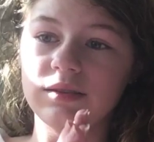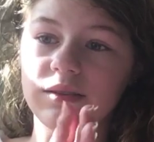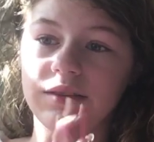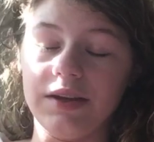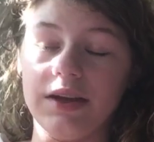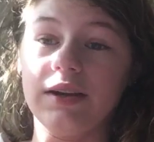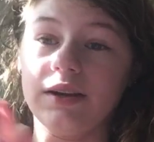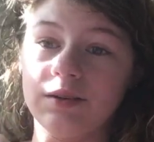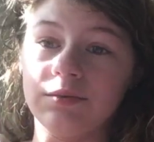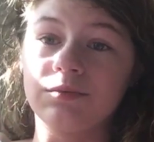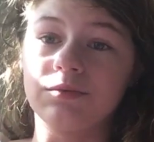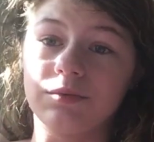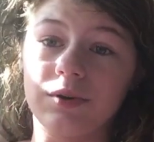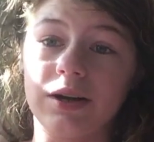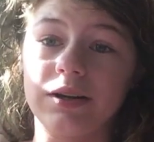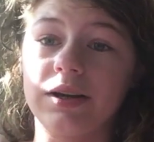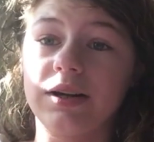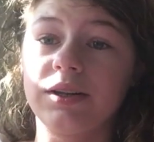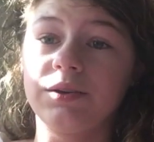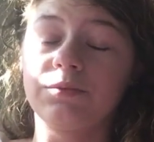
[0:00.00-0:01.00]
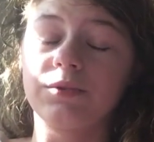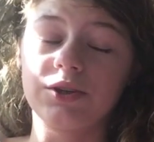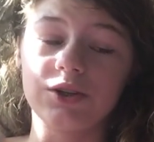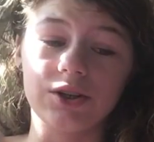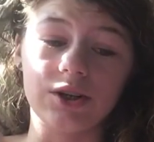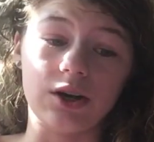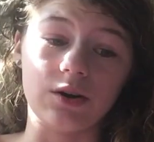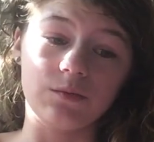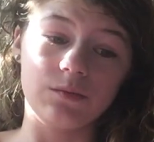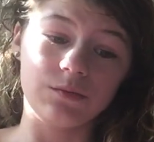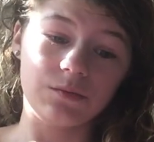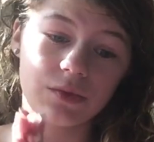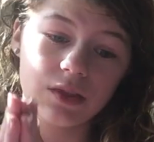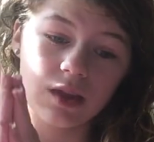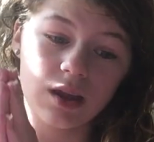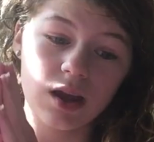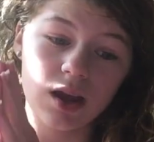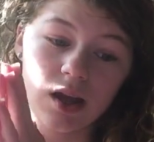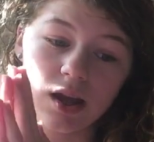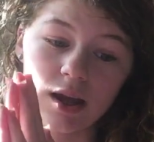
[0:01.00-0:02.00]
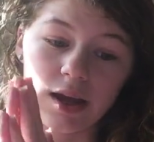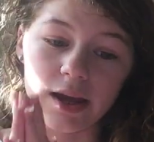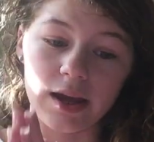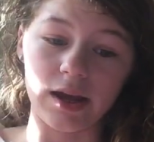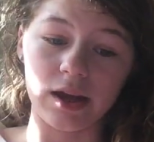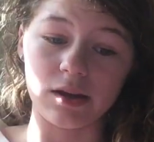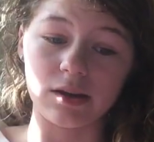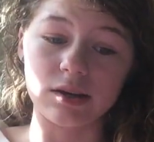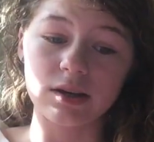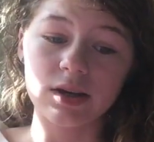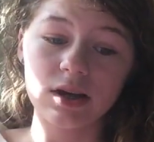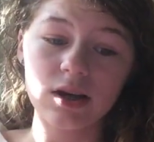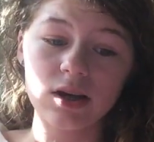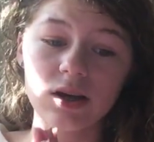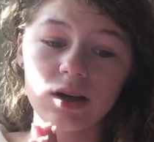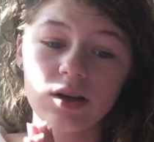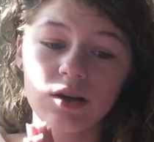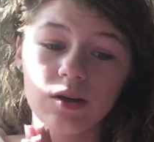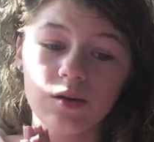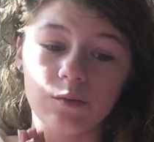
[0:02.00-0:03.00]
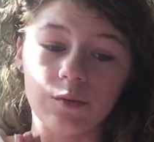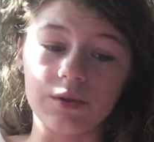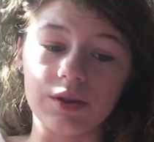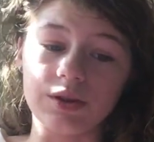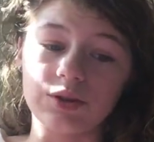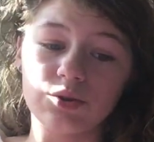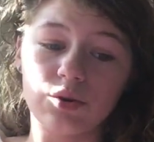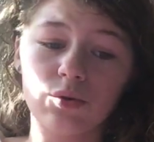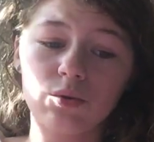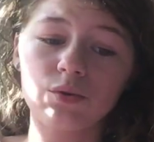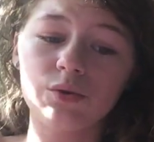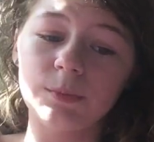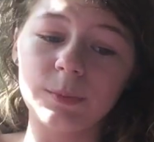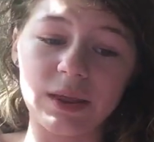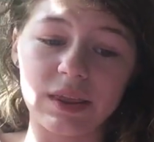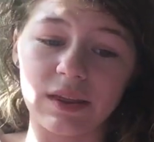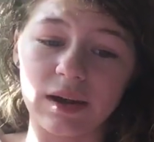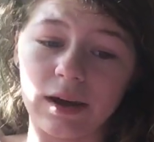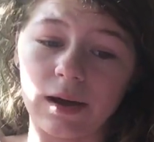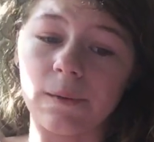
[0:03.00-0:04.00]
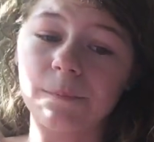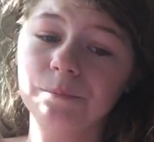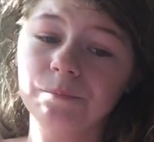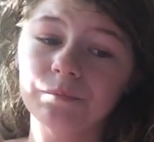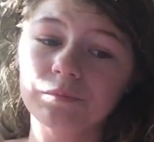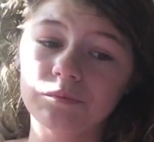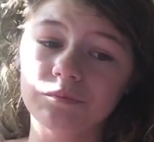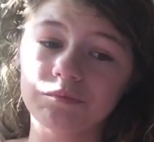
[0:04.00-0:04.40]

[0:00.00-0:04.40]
they don't want anyone to know. And when they told me that,